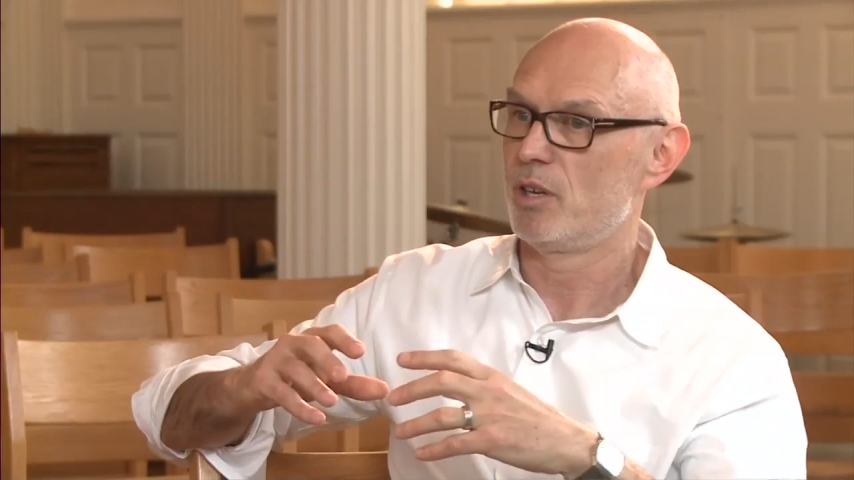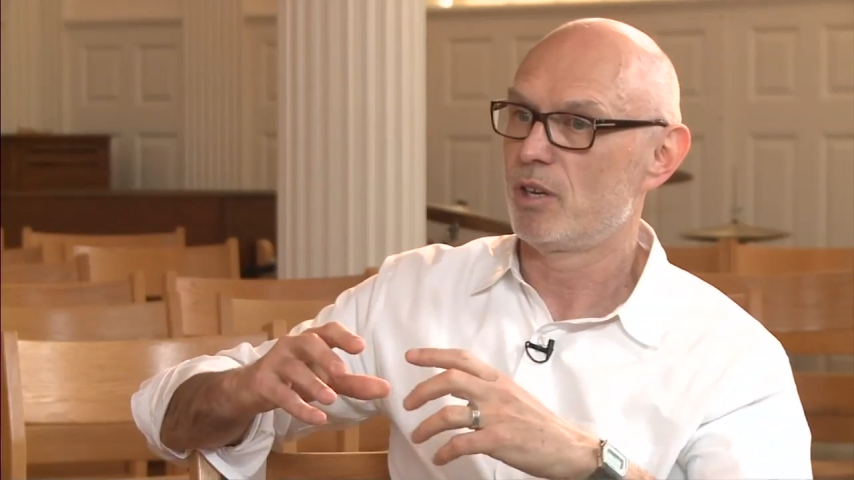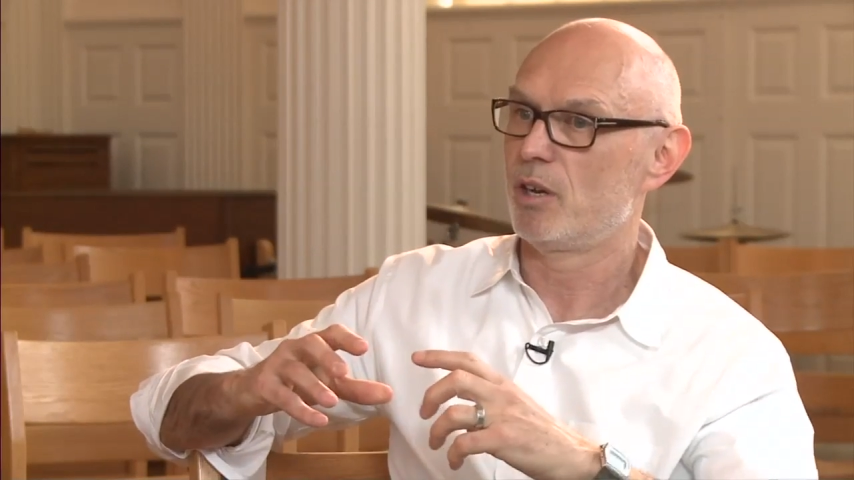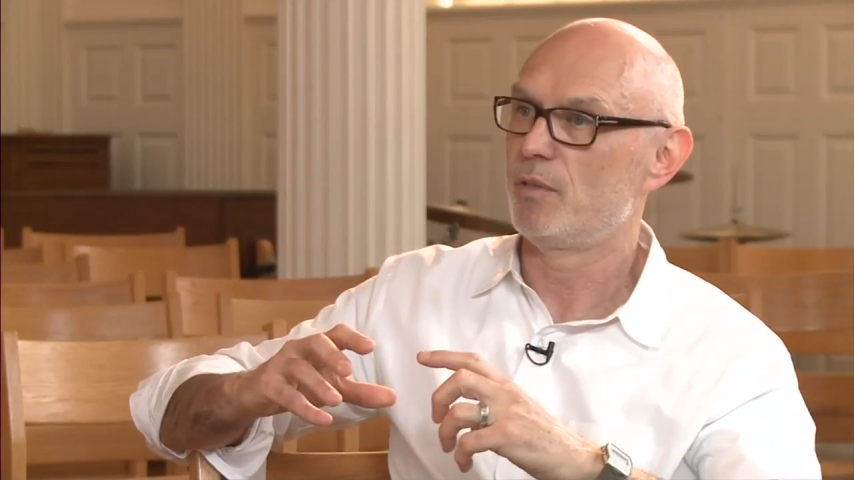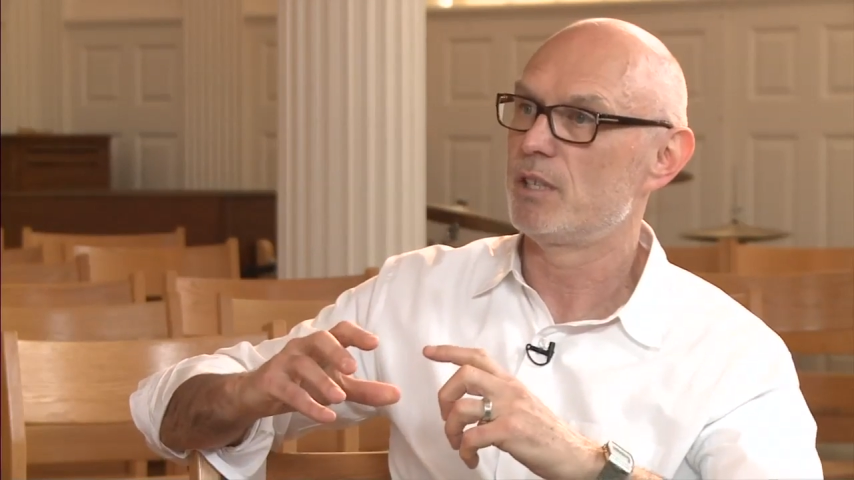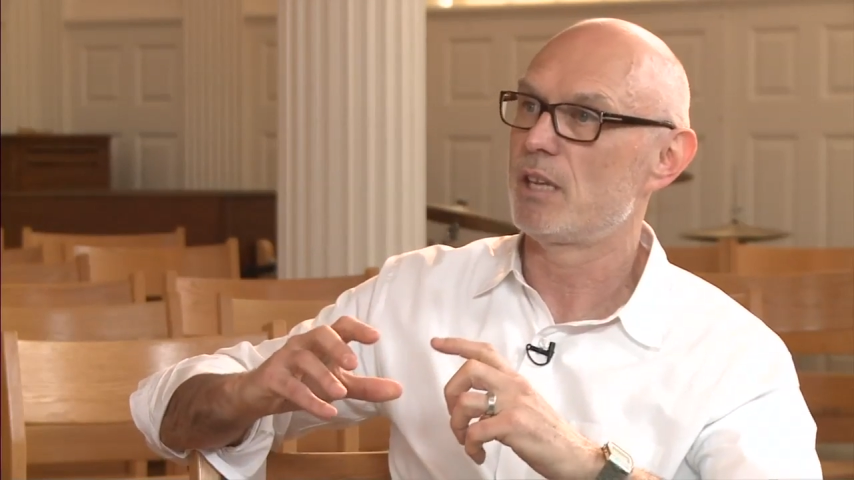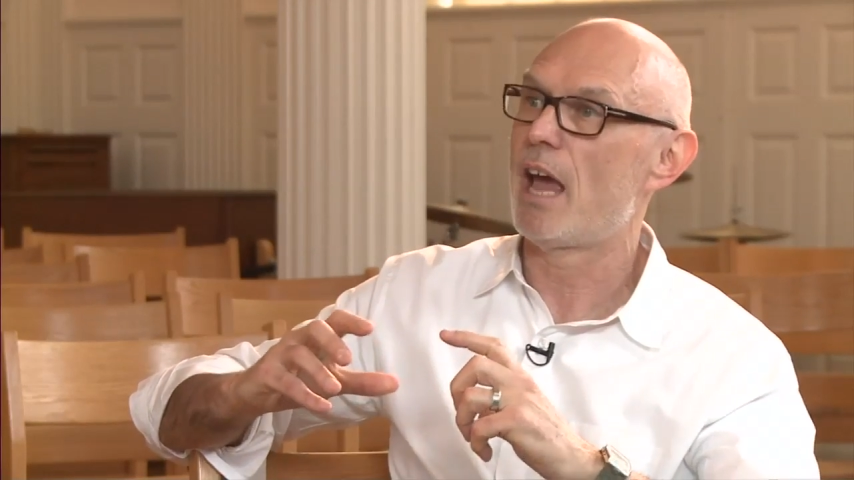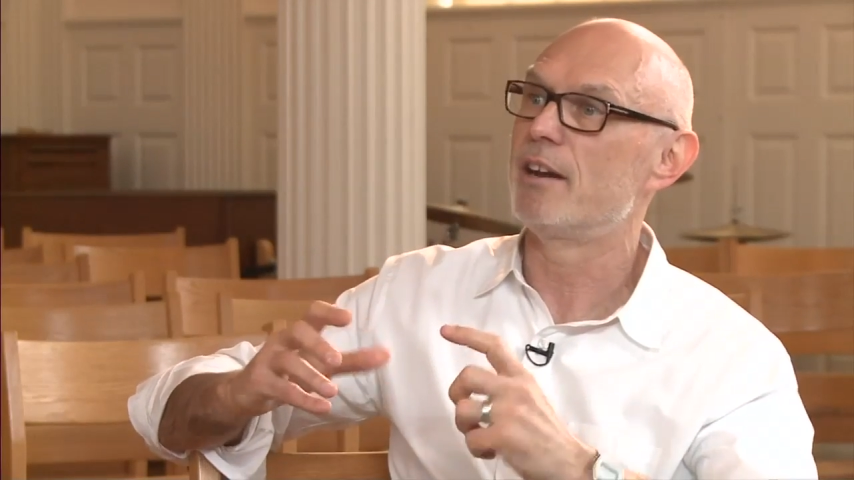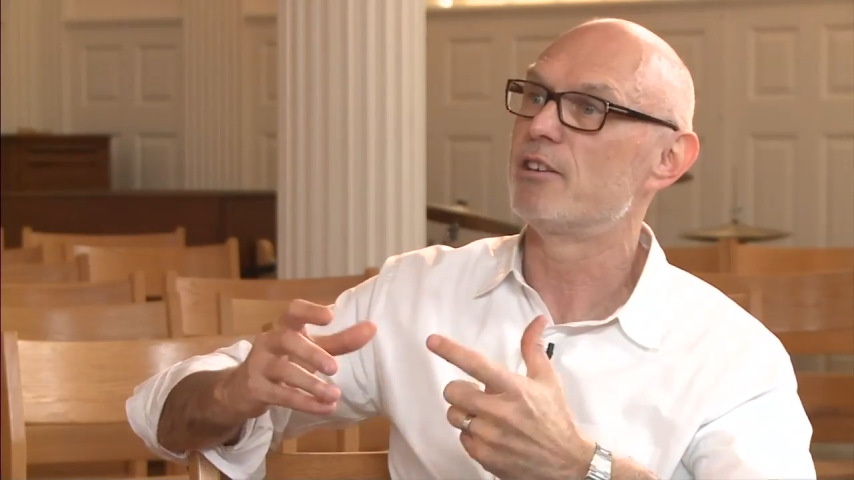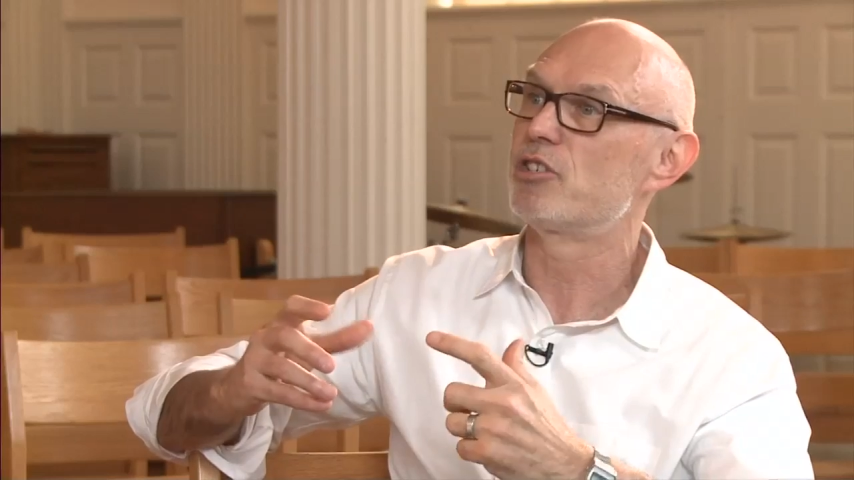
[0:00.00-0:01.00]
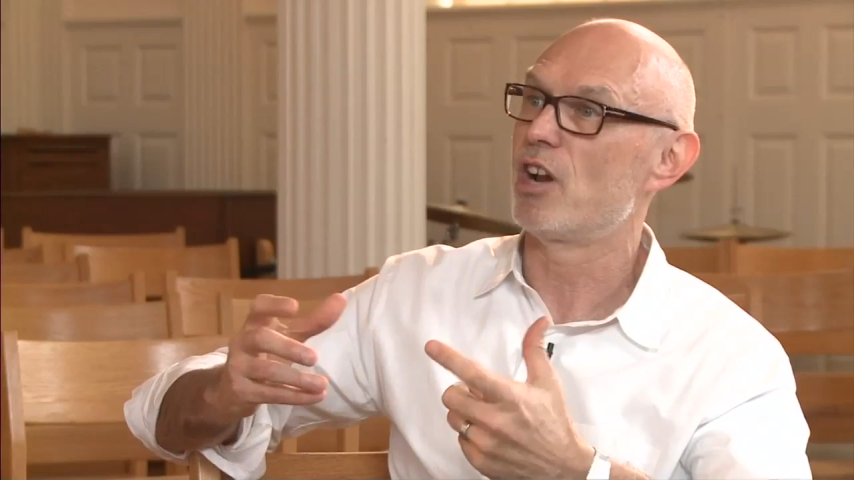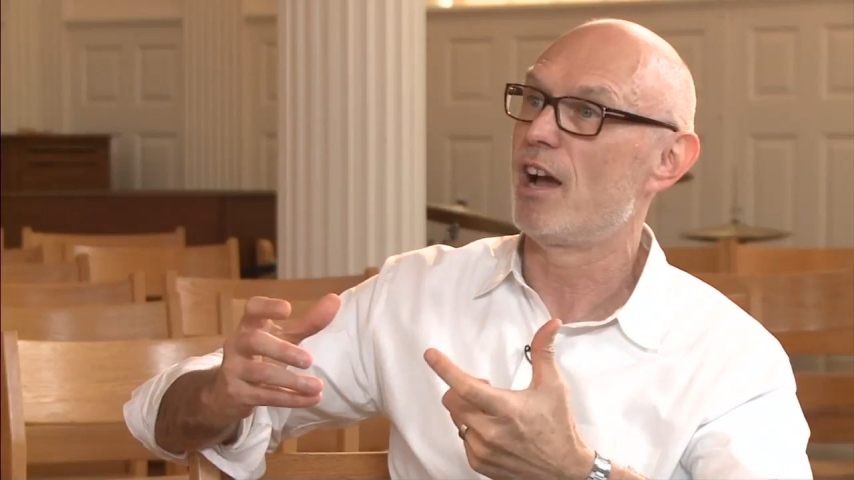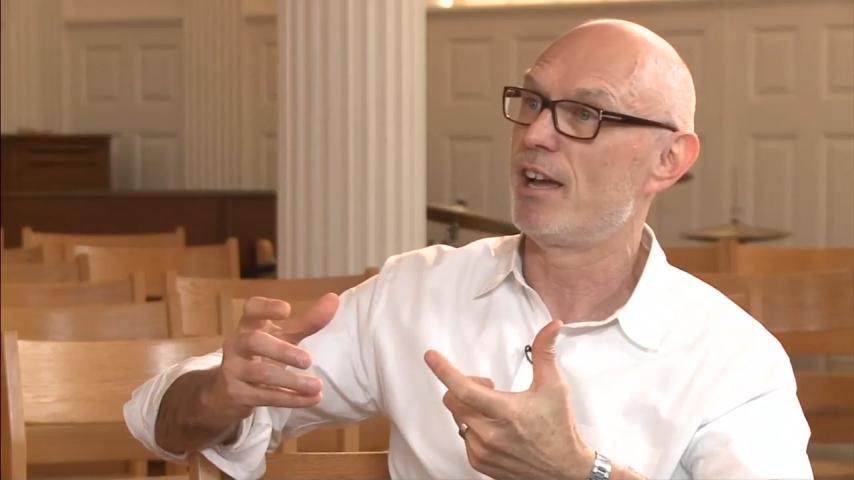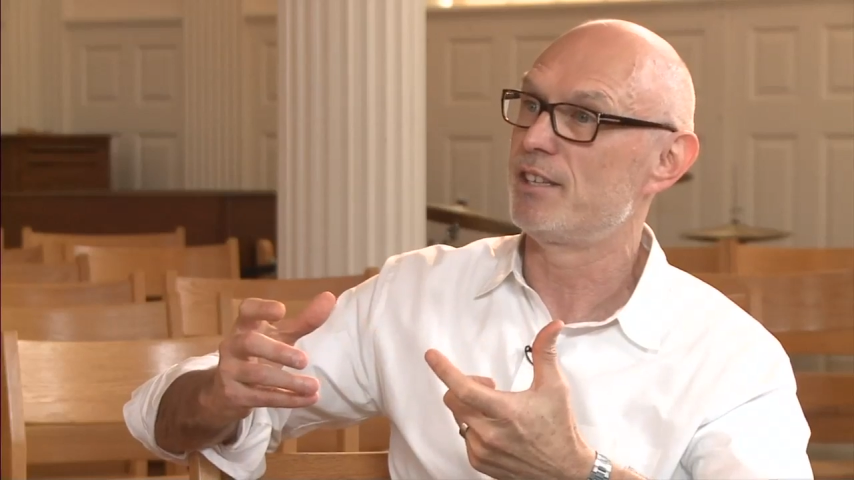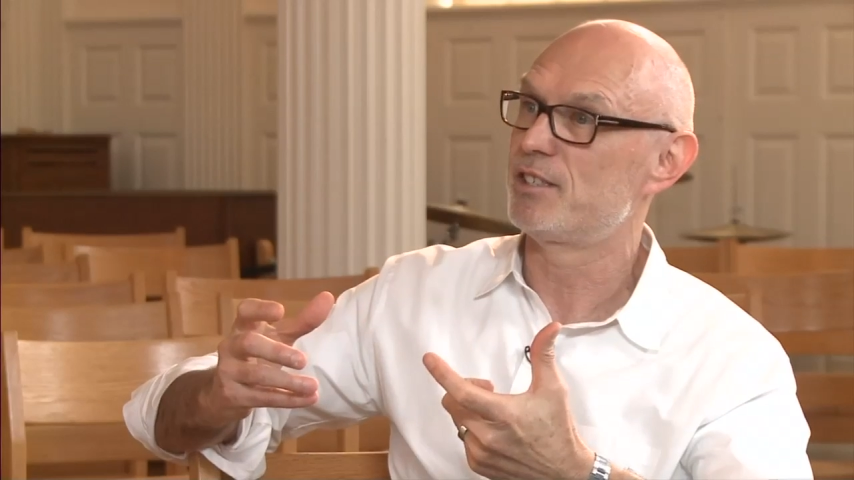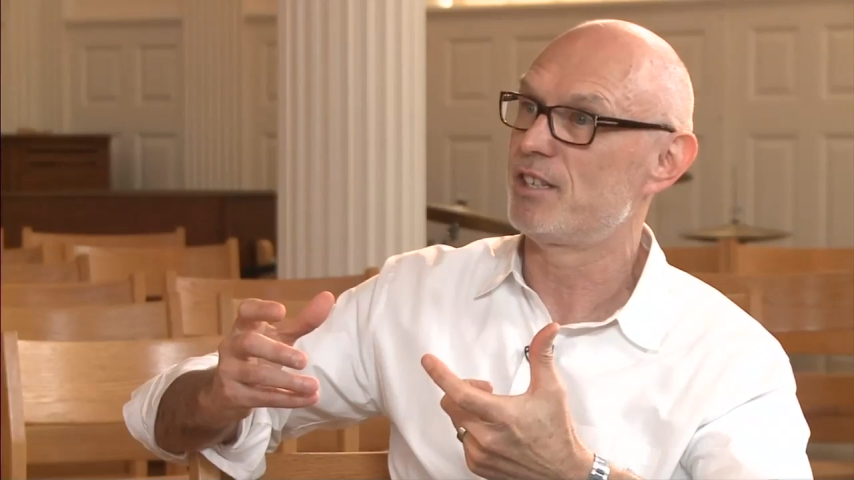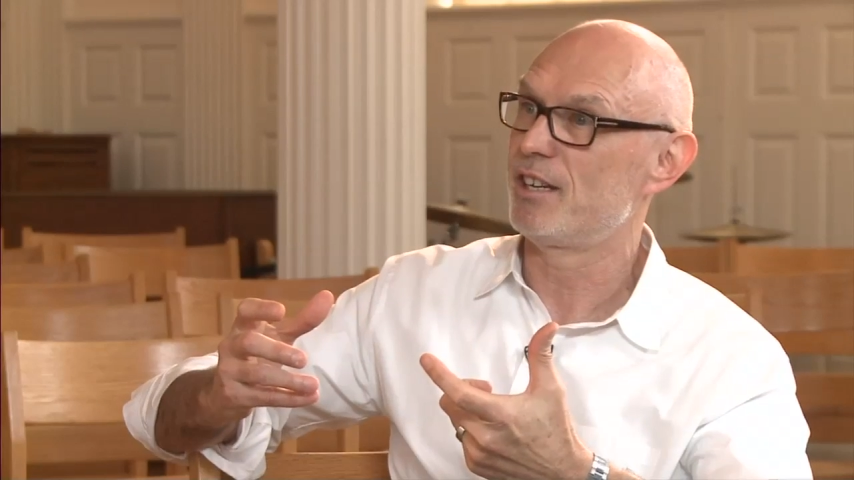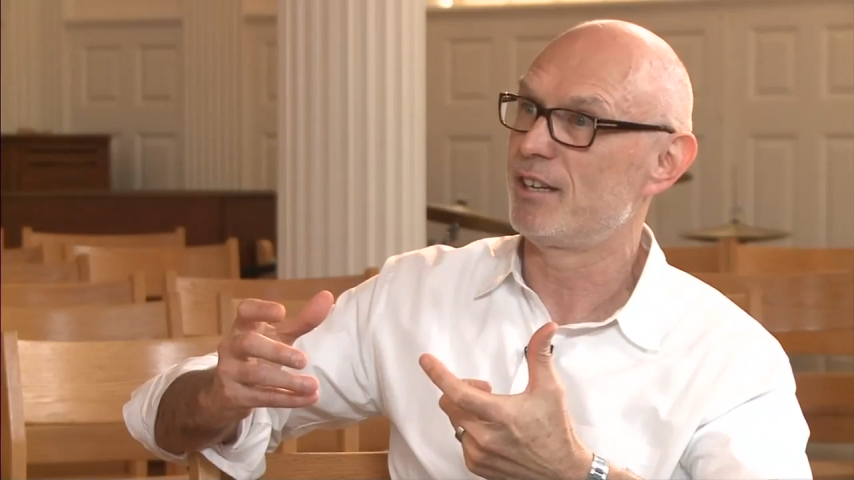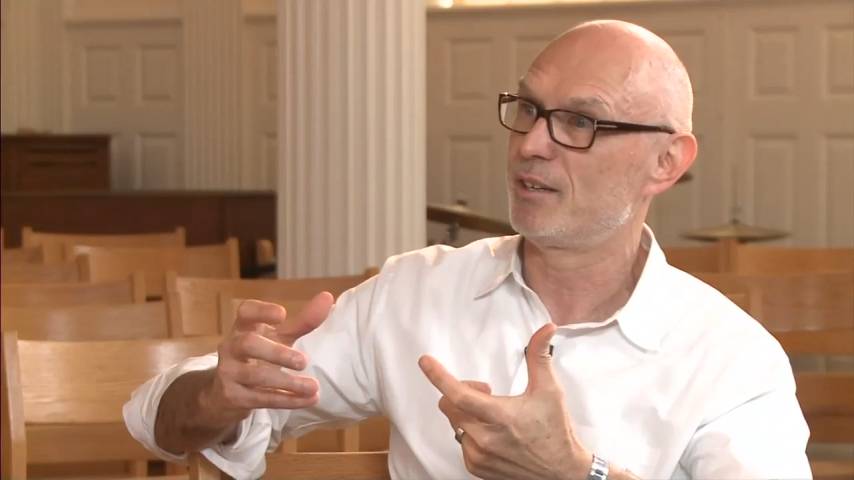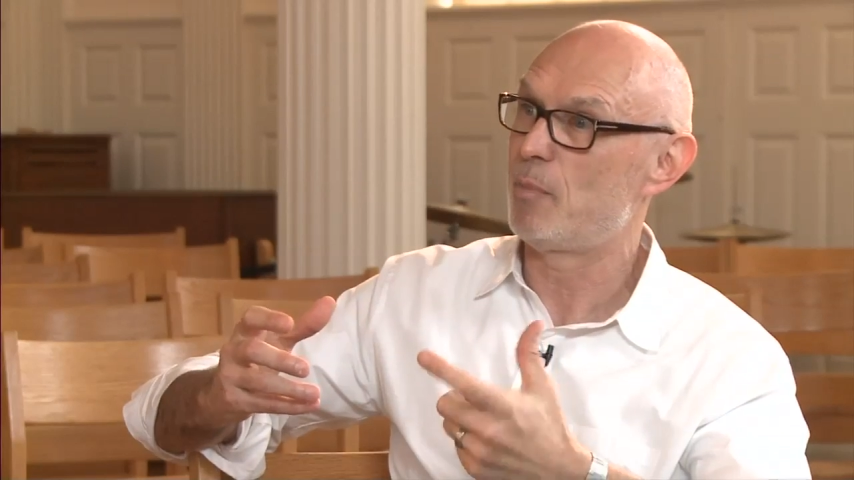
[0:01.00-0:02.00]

kind of this energizing